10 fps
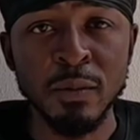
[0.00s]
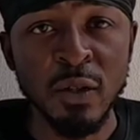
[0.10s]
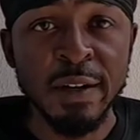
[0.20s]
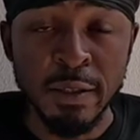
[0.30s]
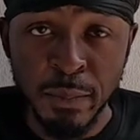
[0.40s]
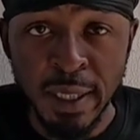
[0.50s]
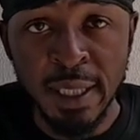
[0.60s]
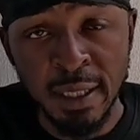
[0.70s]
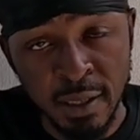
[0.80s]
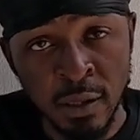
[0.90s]
you have to be
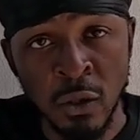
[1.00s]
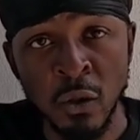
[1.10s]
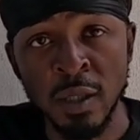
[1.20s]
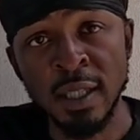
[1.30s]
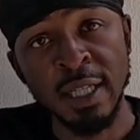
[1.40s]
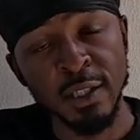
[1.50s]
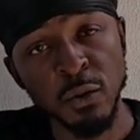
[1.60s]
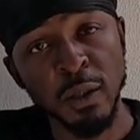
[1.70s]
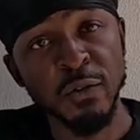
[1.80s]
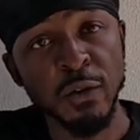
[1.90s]
there to know the
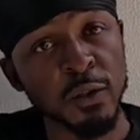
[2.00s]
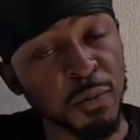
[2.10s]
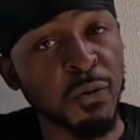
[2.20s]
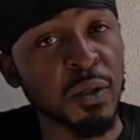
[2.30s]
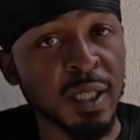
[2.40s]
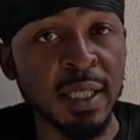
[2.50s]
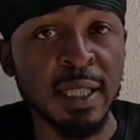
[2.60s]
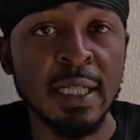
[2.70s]
history first before you get there.